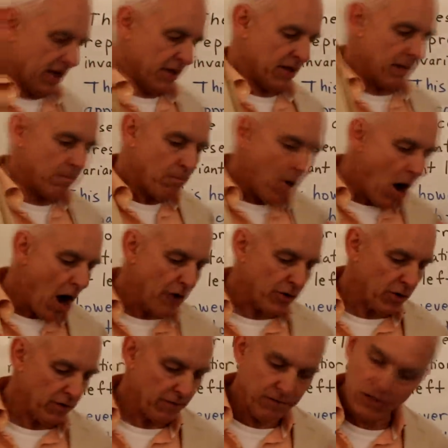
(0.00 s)
the
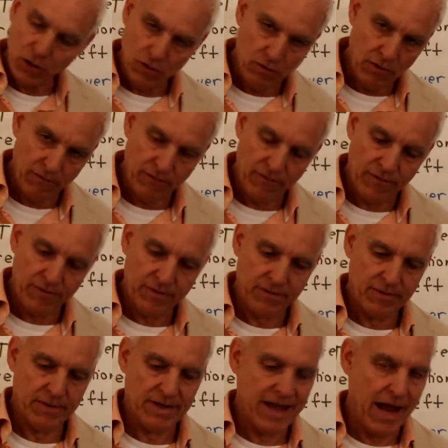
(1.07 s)
modern view of
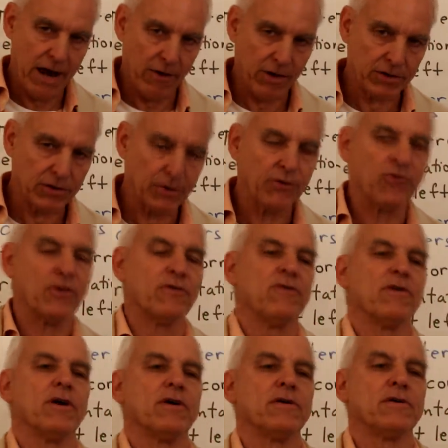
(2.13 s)
characters
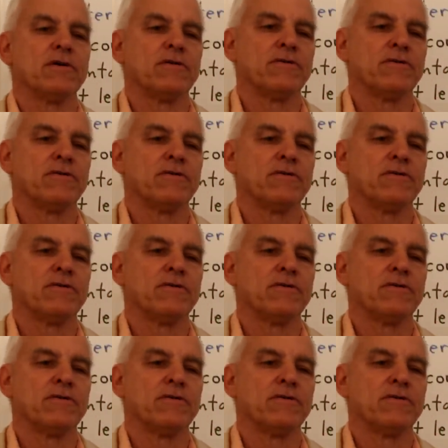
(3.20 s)
of a